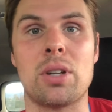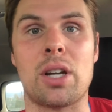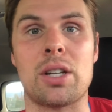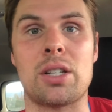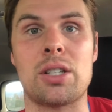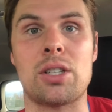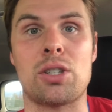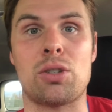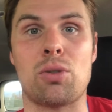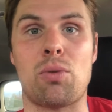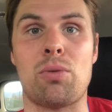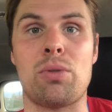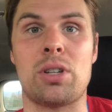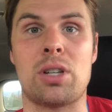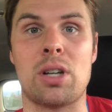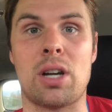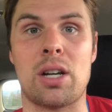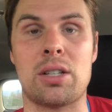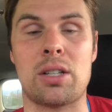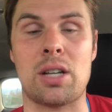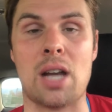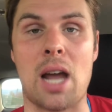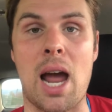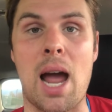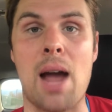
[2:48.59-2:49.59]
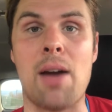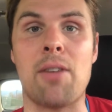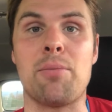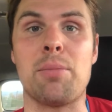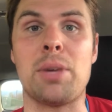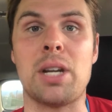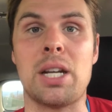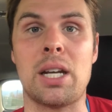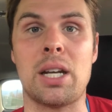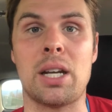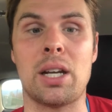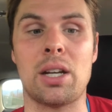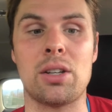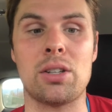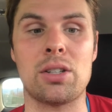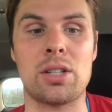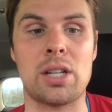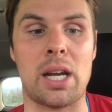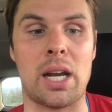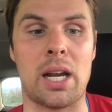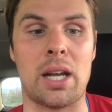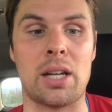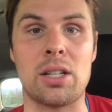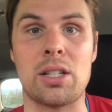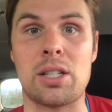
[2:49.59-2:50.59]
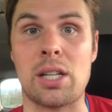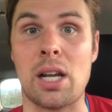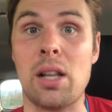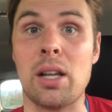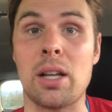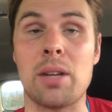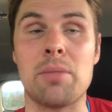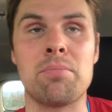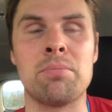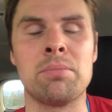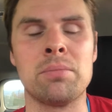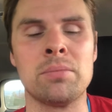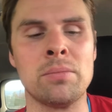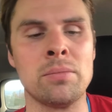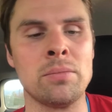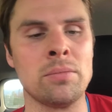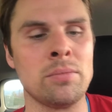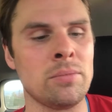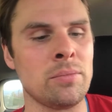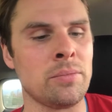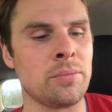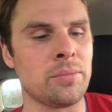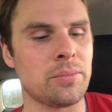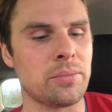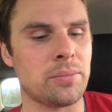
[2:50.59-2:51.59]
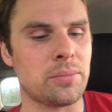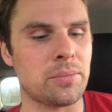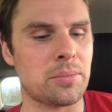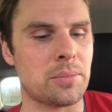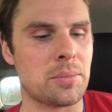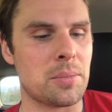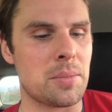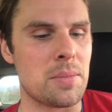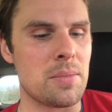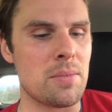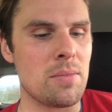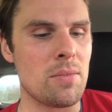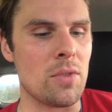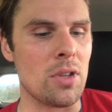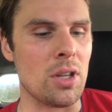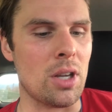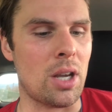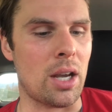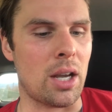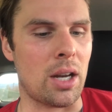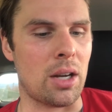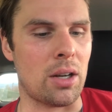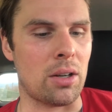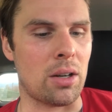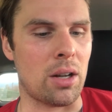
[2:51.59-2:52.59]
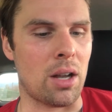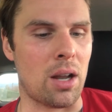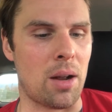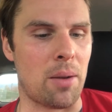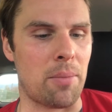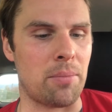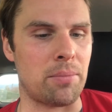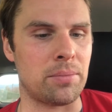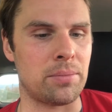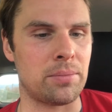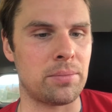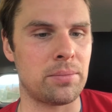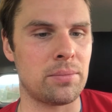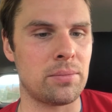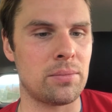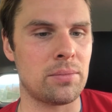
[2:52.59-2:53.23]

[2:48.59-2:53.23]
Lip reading: to have meetings and sell it. And I'll